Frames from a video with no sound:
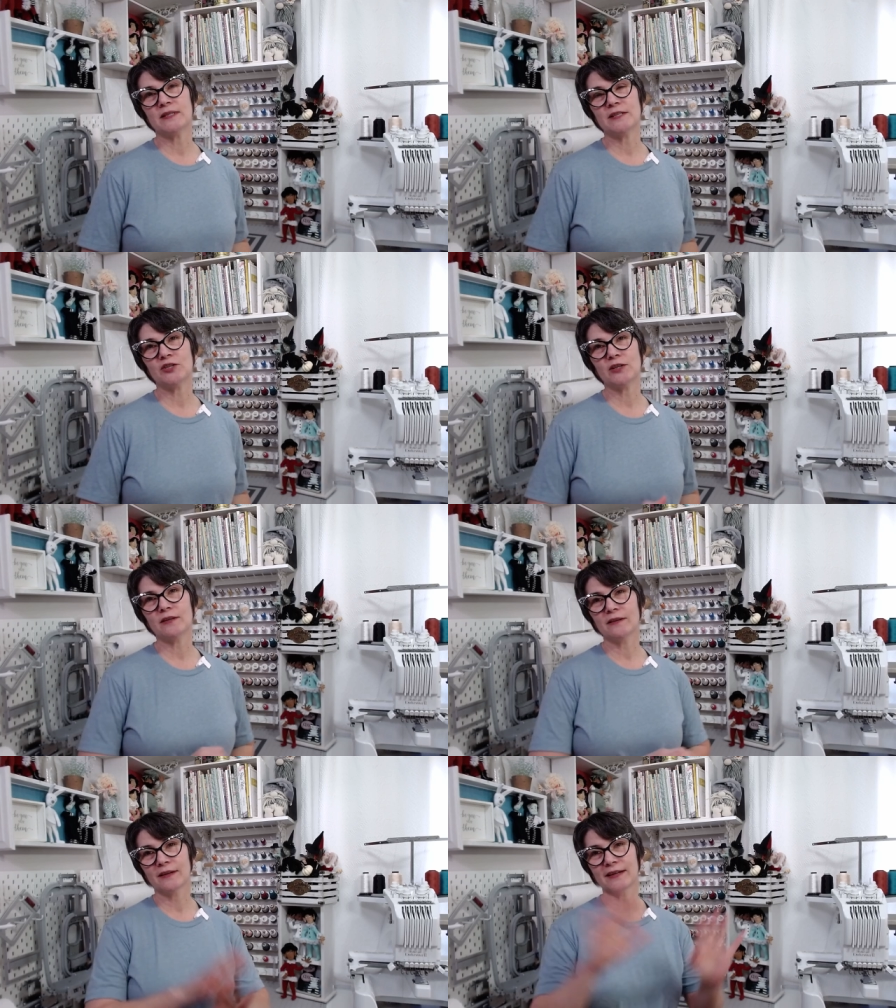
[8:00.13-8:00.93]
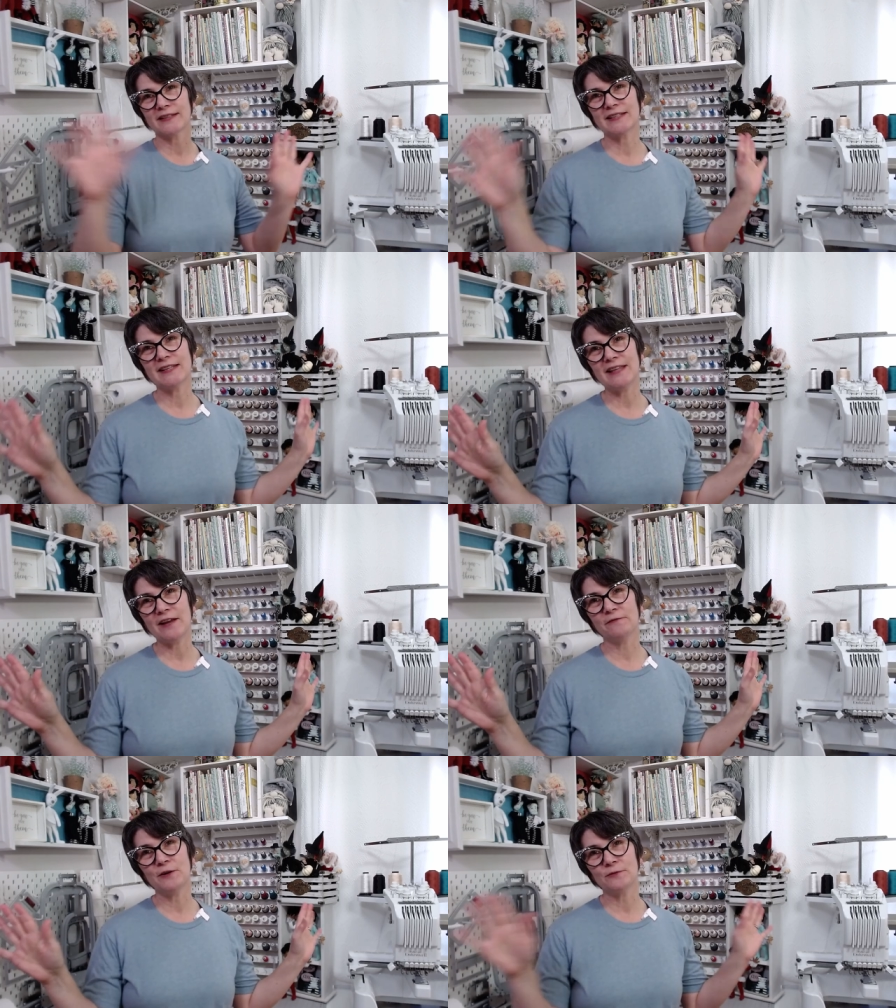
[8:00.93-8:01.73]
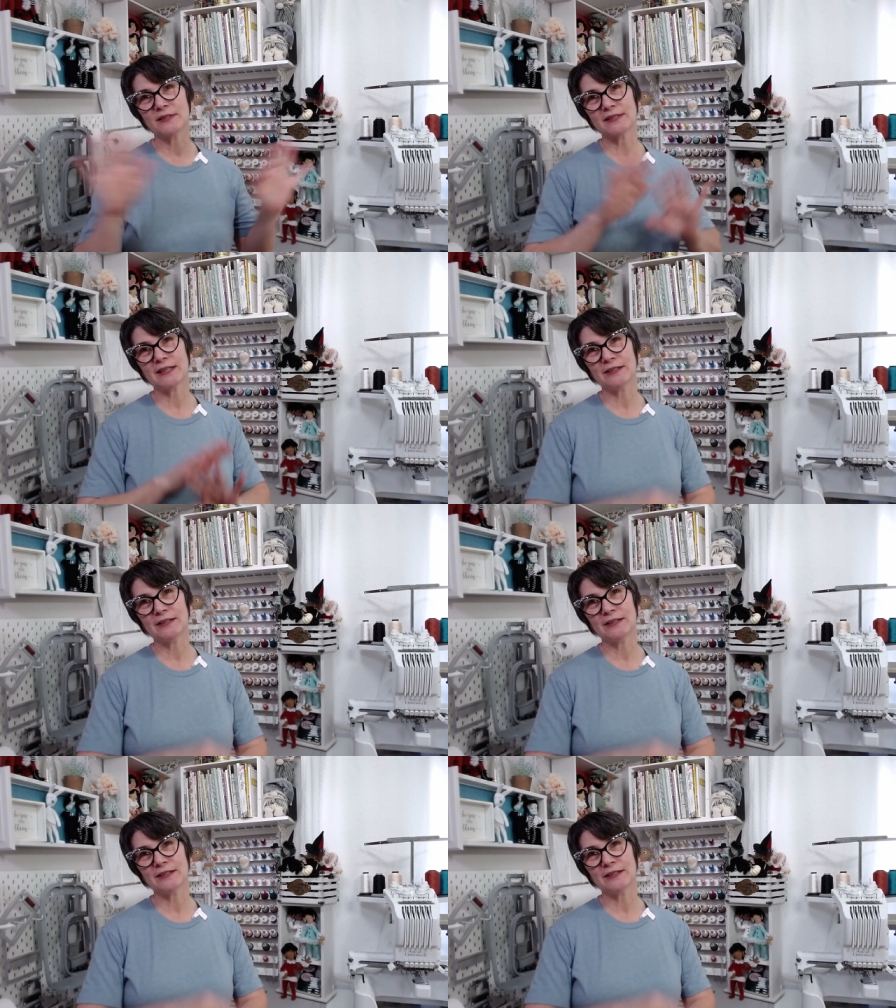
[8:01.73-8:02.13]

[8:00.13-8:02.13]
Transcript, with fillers: stitching. See you later, folks.